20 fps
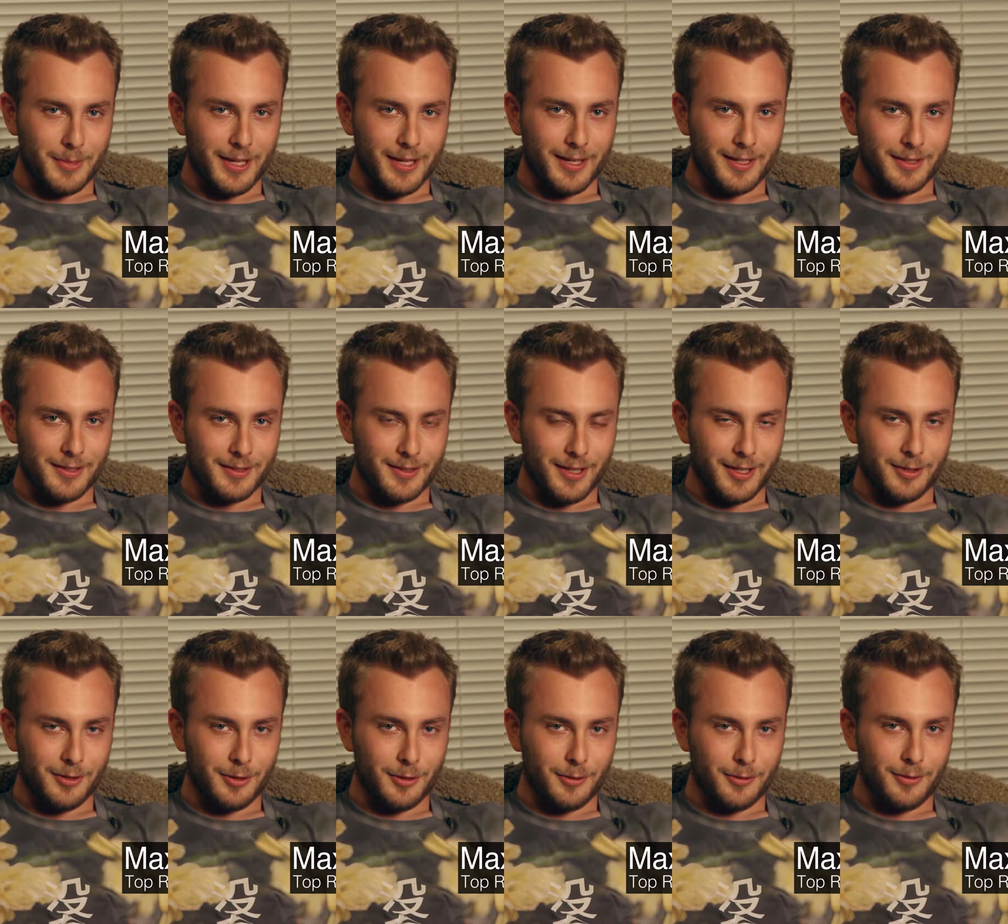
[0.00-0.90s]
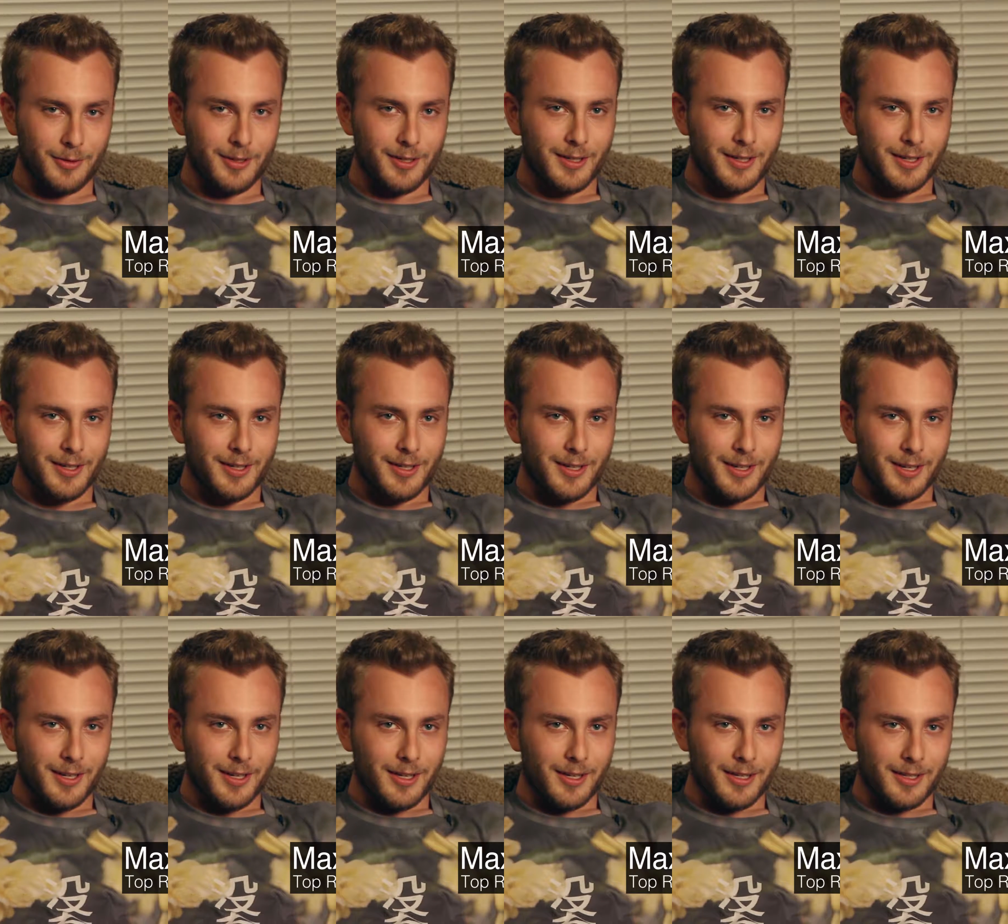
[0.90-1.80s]
by Nintendo.
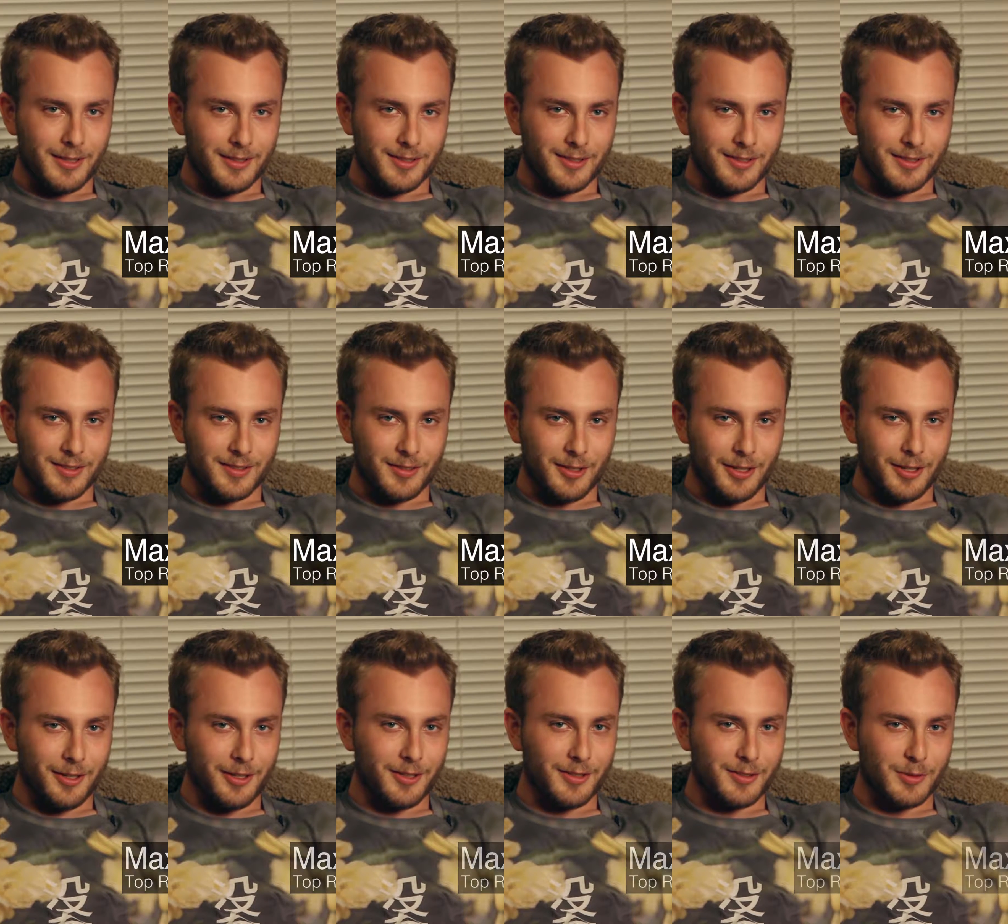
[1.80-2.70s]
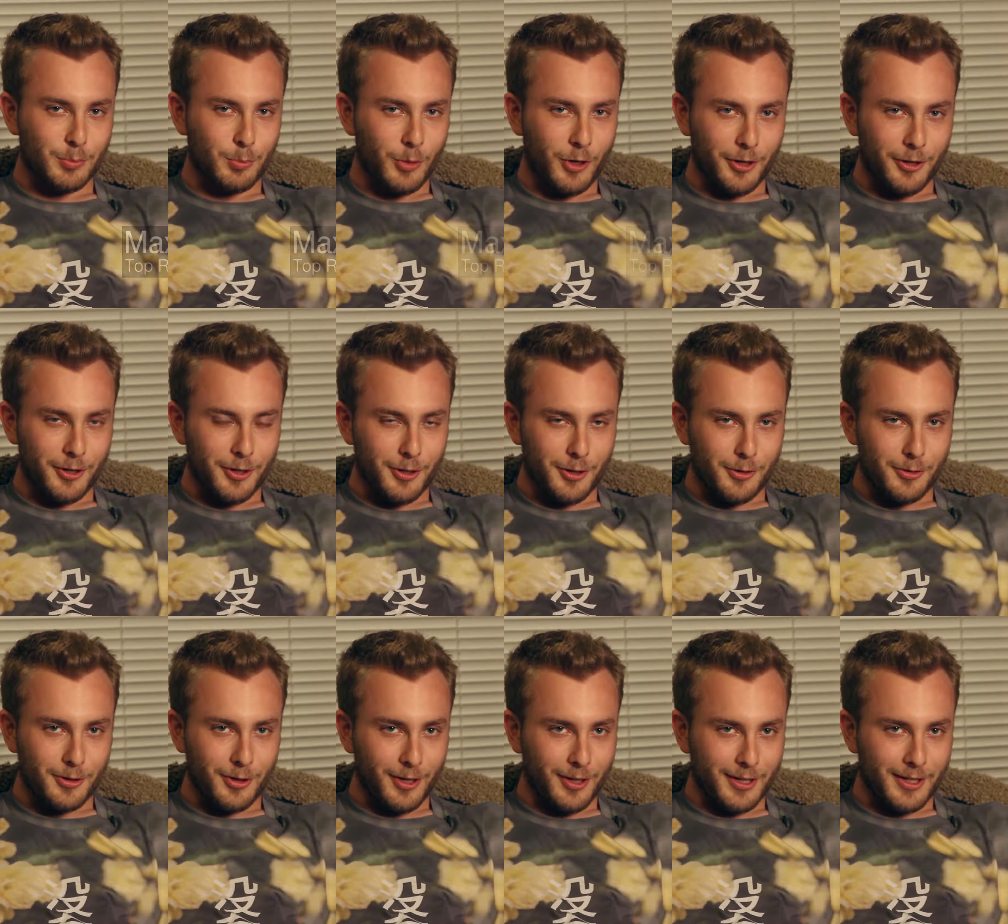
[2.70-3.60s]
It stars Mario,
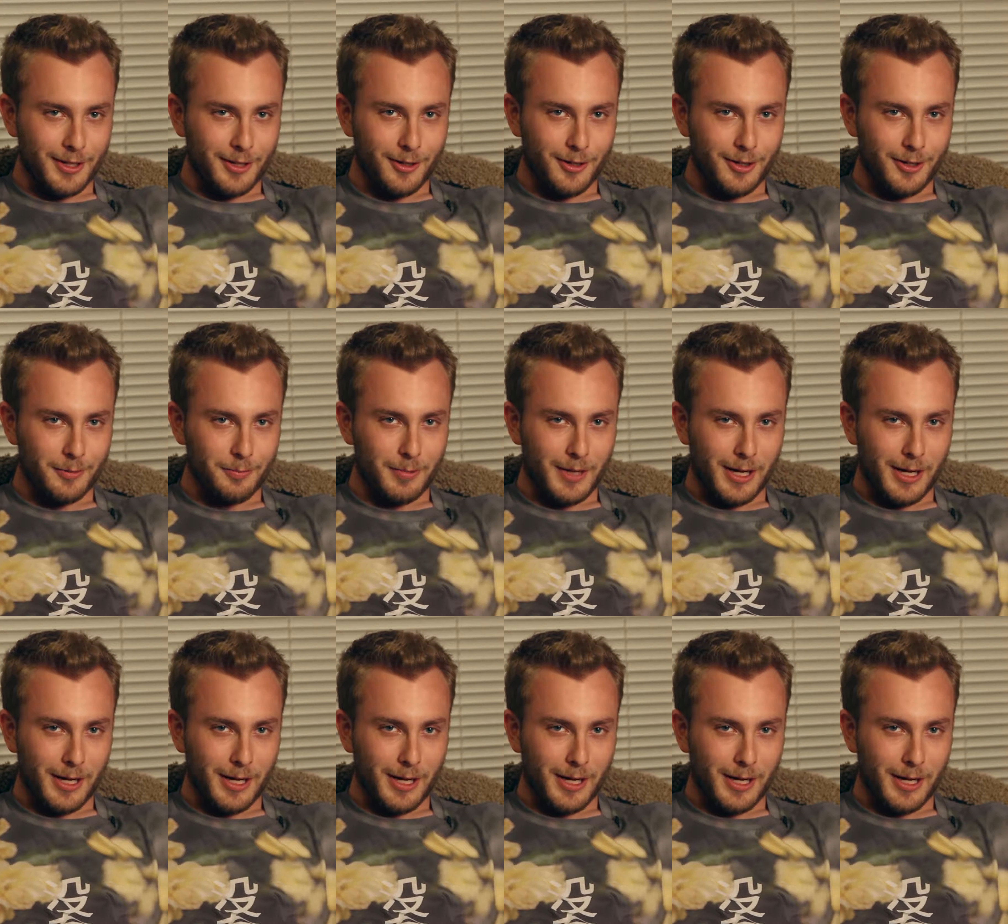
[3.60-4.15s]
Donkey Kong,